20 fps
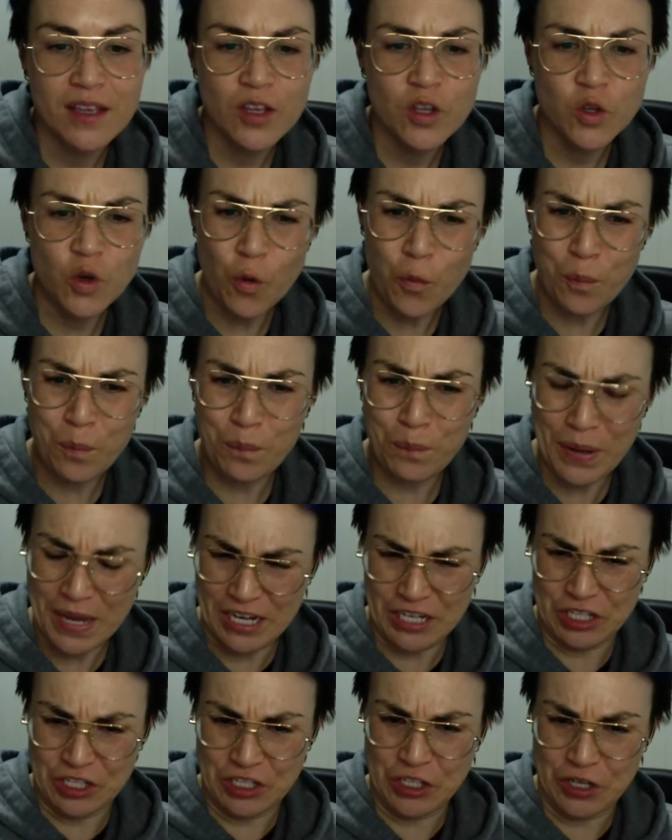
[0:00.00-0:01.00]
"Your
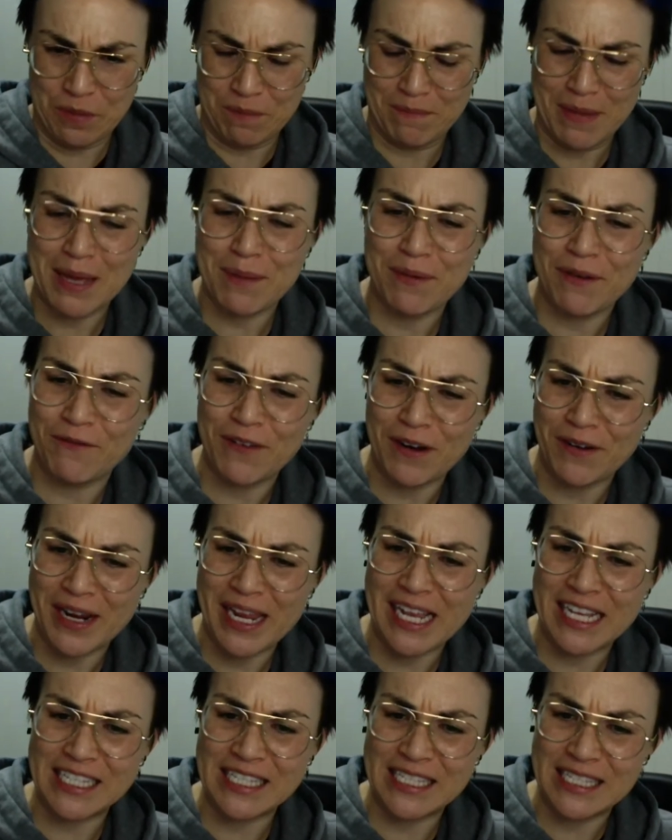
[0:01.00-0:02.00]
picture may be very
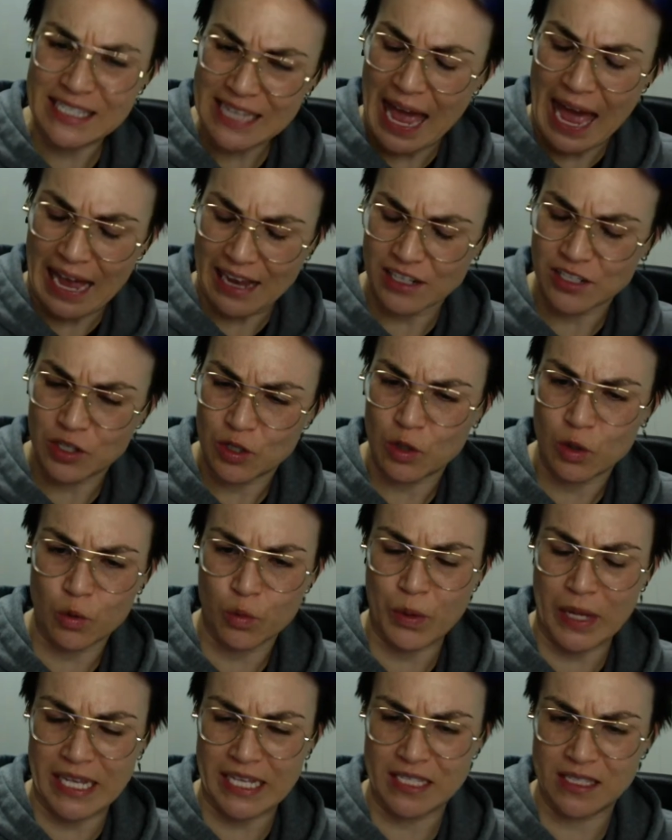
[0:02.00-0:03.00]
exact,
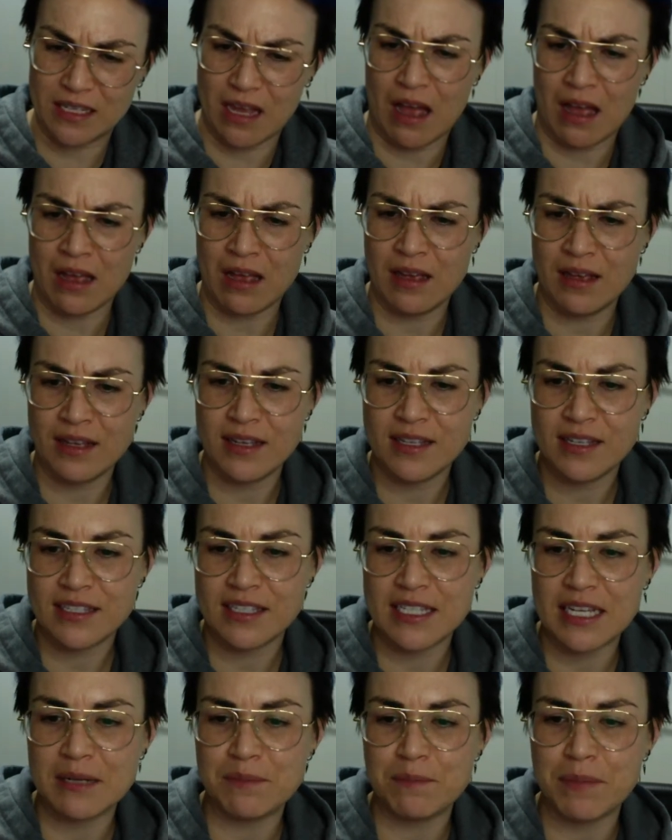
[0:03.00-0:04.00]
Louisa,"
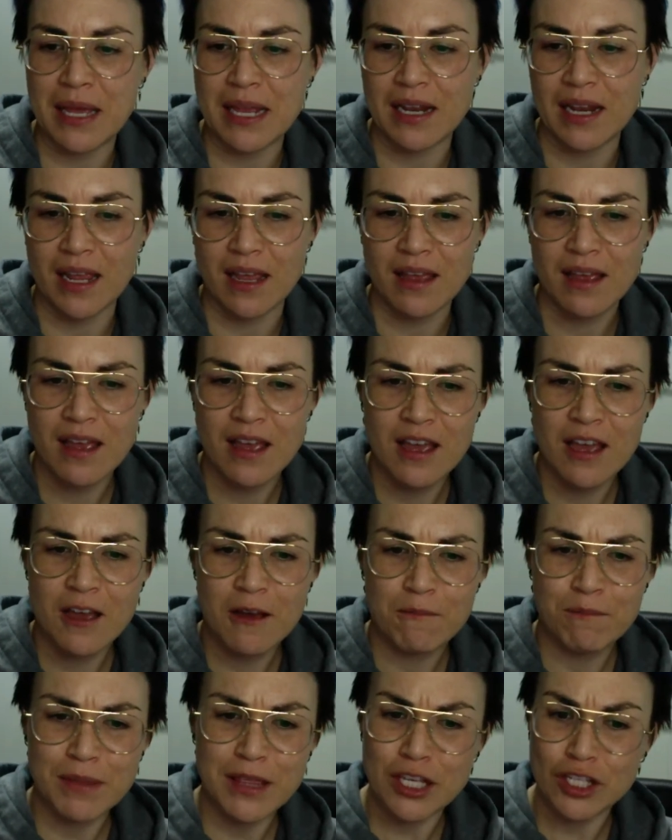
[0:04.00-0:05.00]
said Bingley,
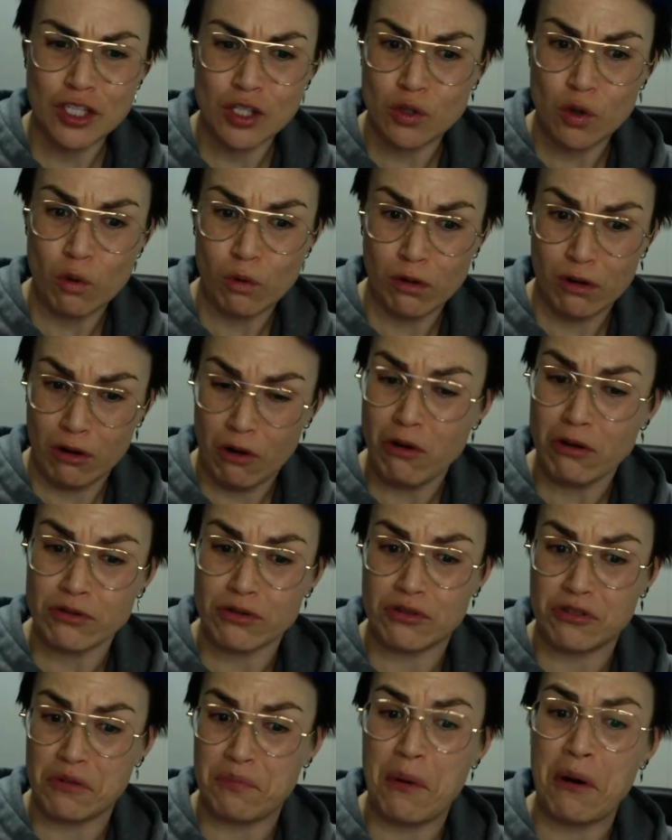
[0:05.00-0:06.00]
"but this is all
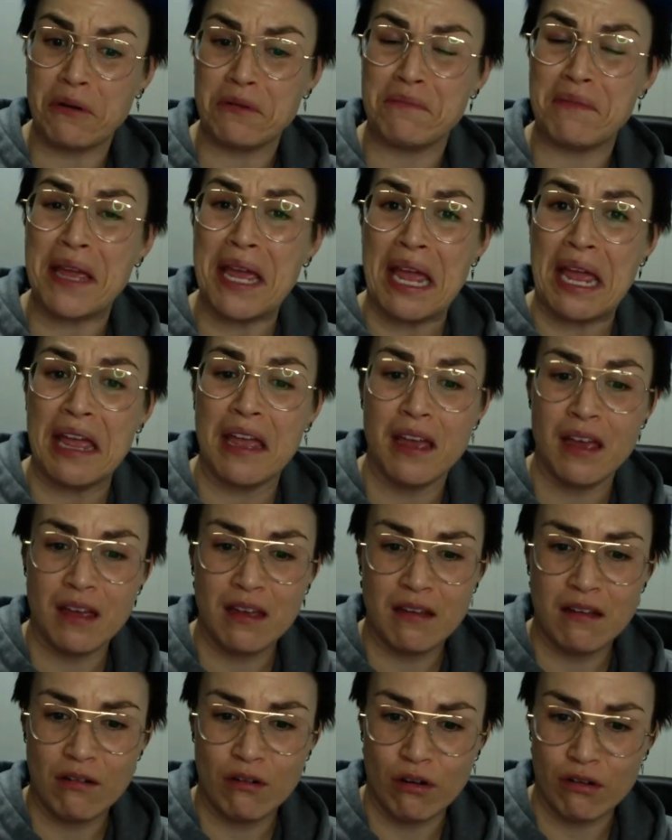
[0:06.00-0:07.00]
lost upon me.
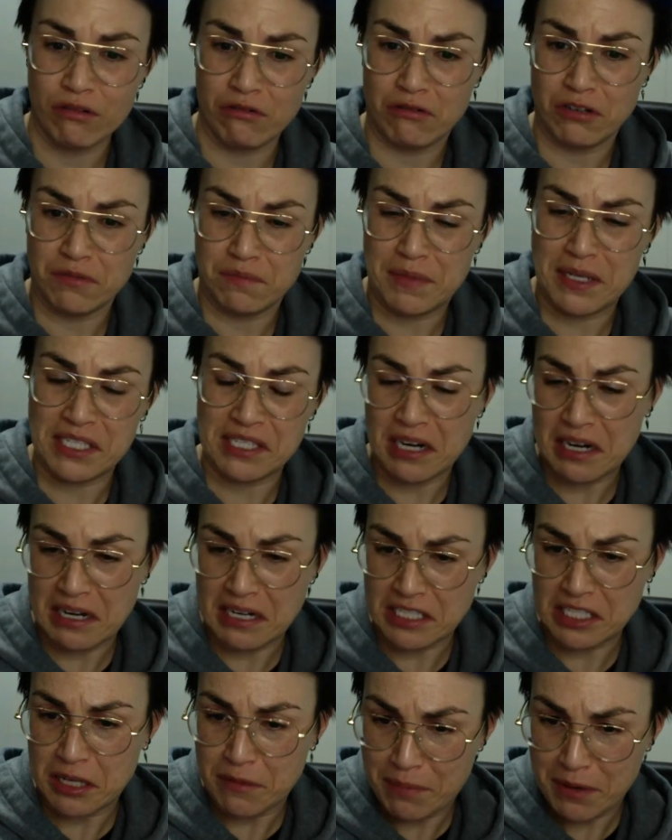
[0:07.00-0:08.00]
I thought Miss
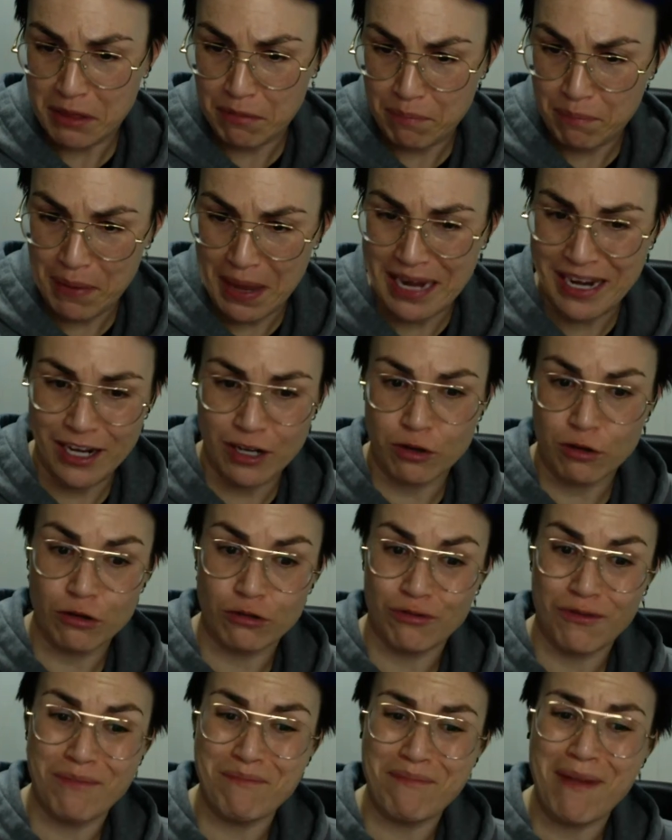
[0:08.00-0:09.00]
Elizabeth Bennet looked
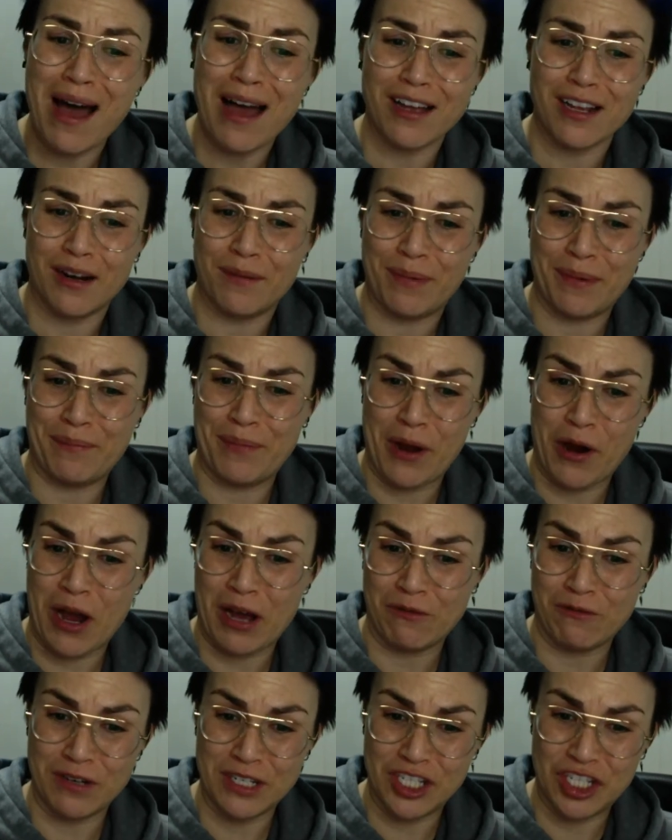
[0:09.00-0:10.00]
remarkably
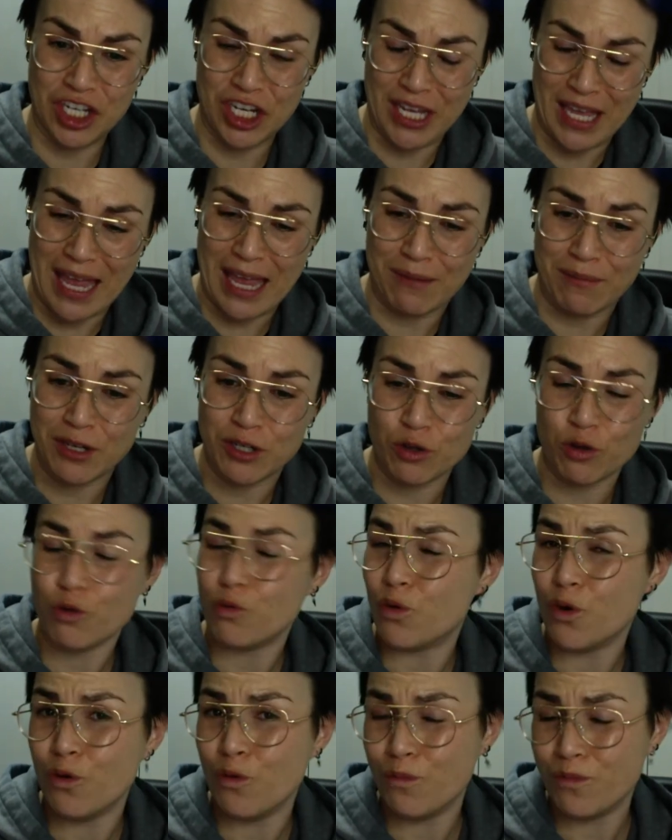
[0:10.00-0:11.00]
well when she came into the
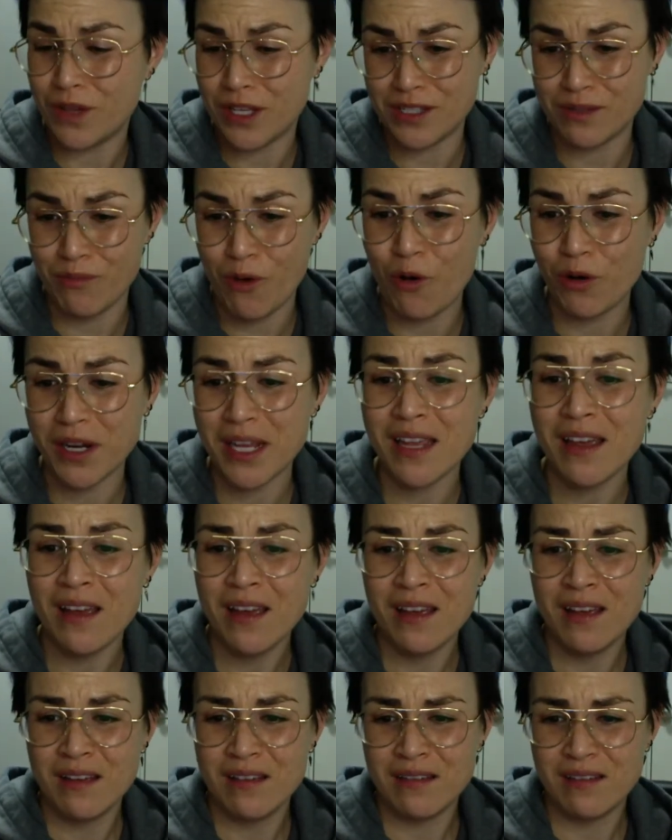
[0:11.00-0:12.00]
room this morning.
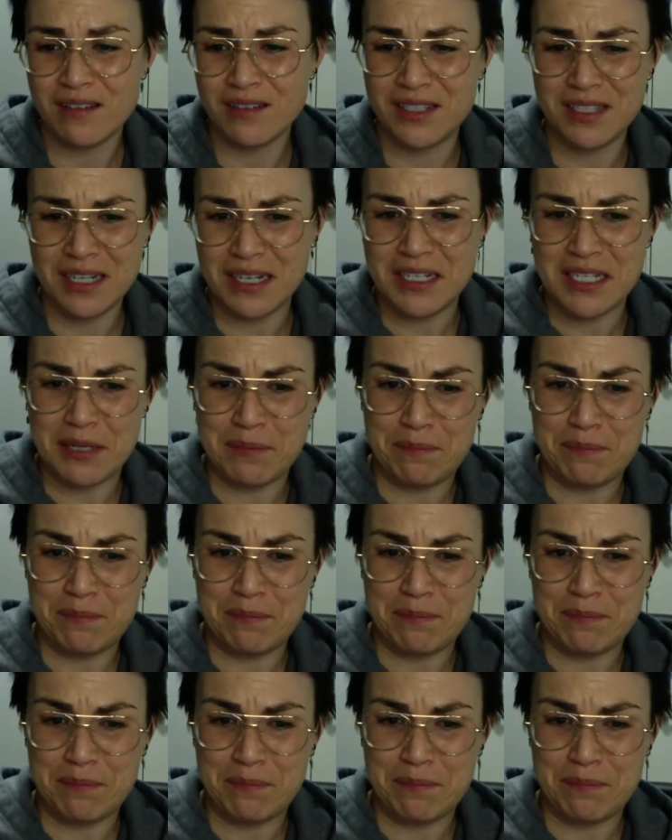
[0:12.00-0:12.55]
Her dirty